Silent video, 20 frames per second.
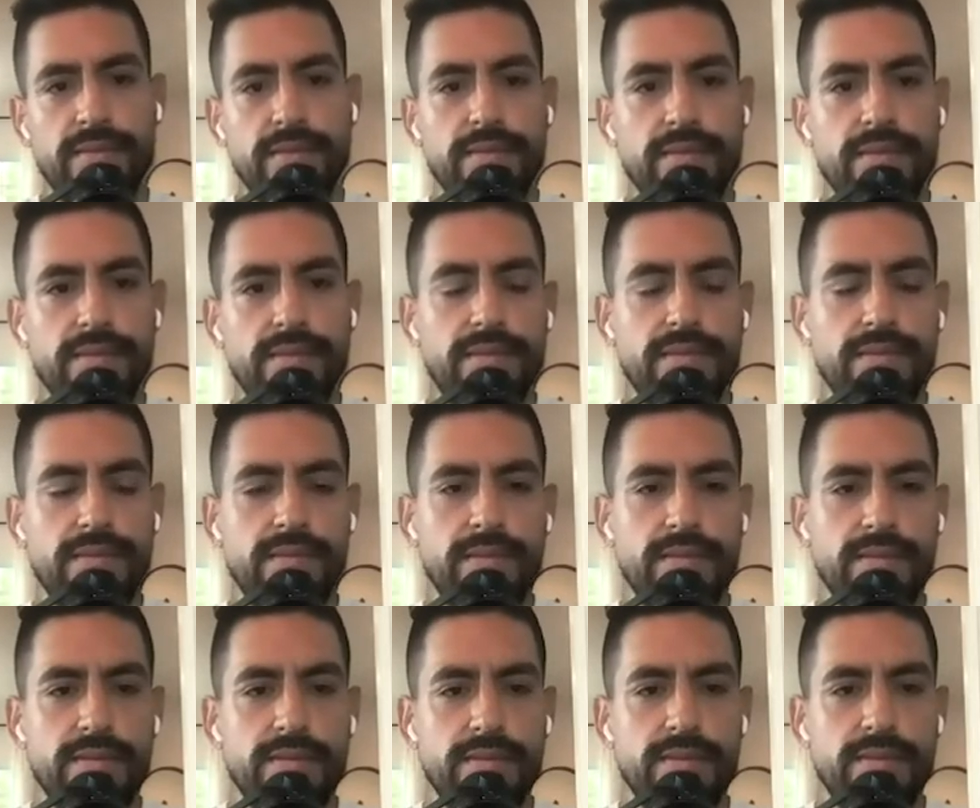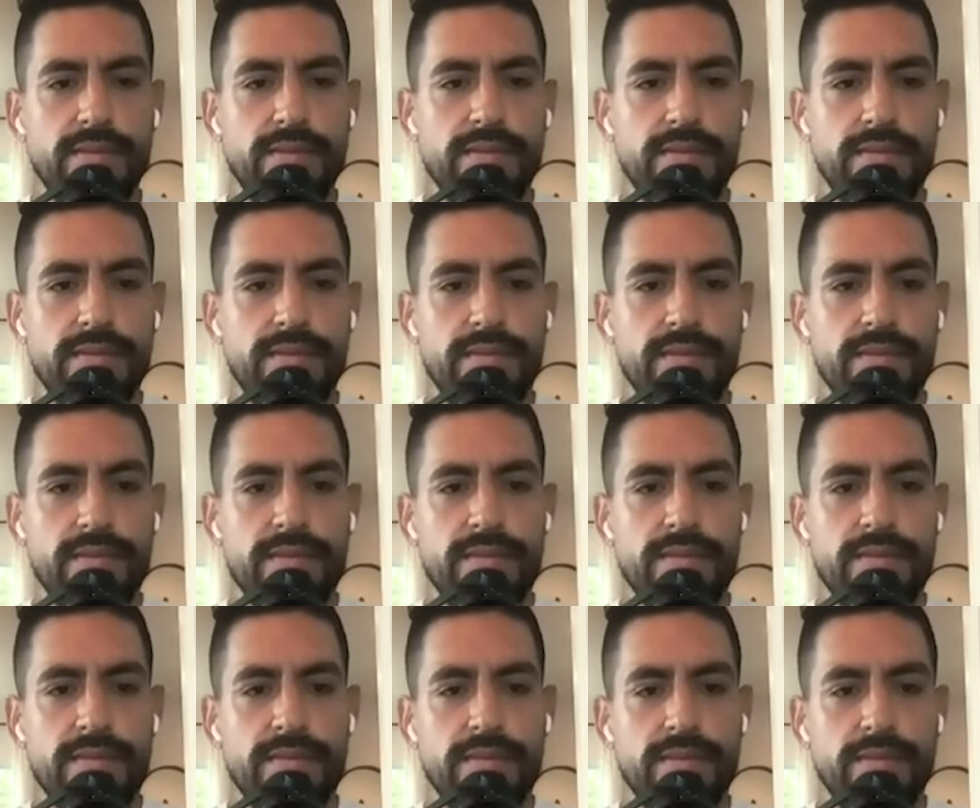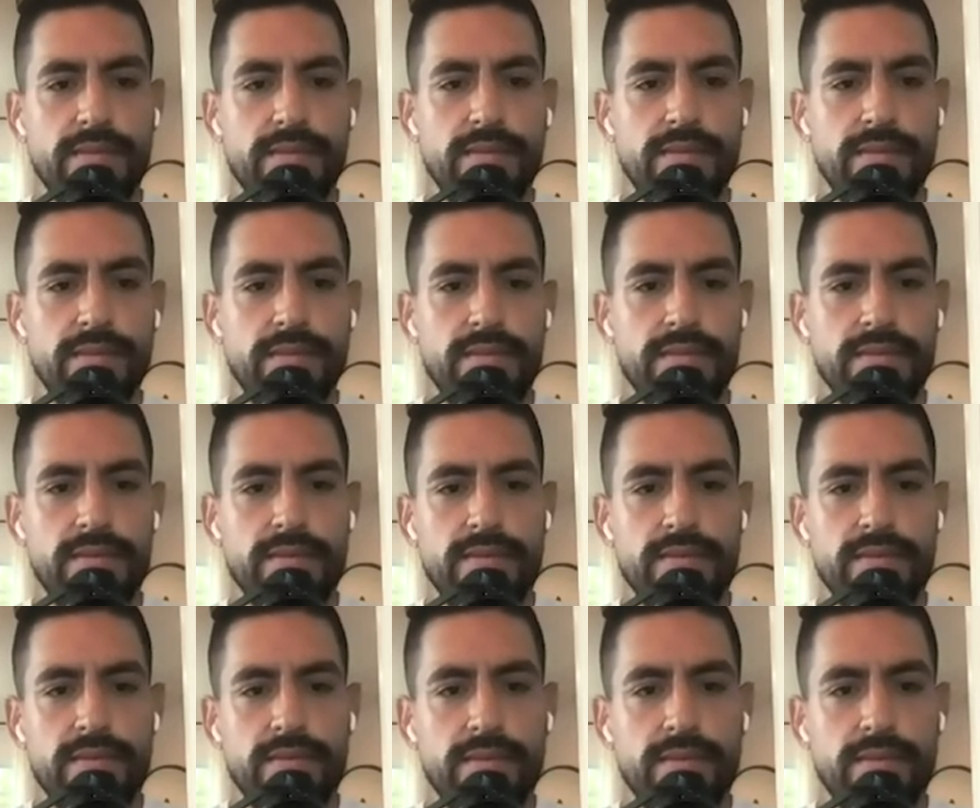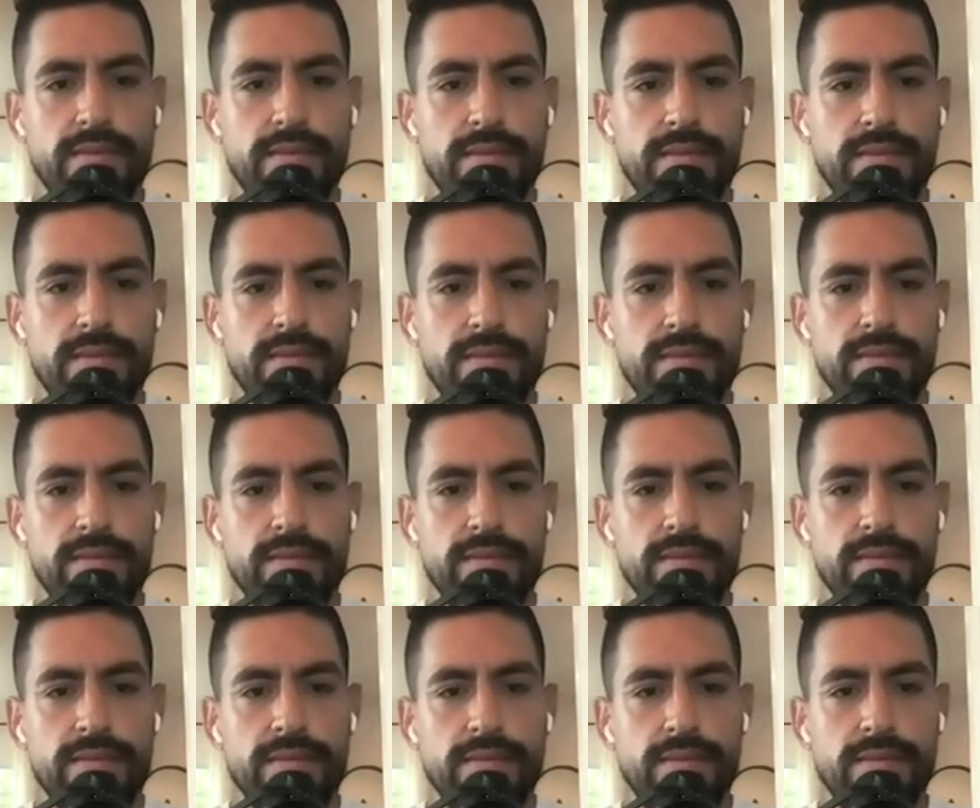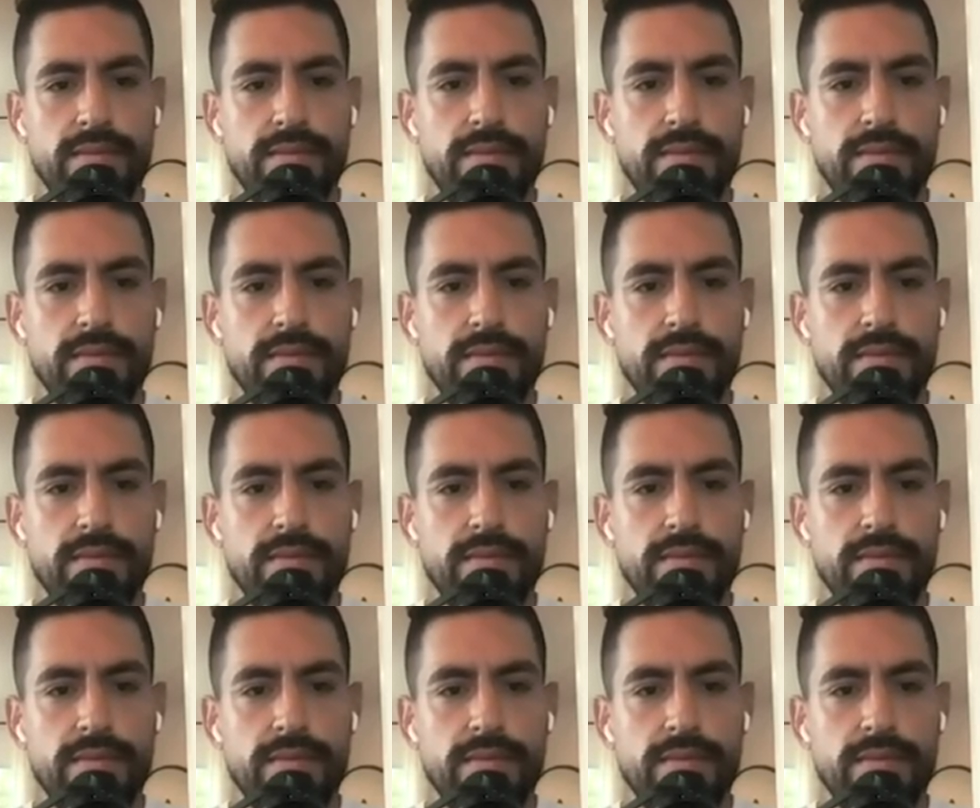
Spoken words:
(silent)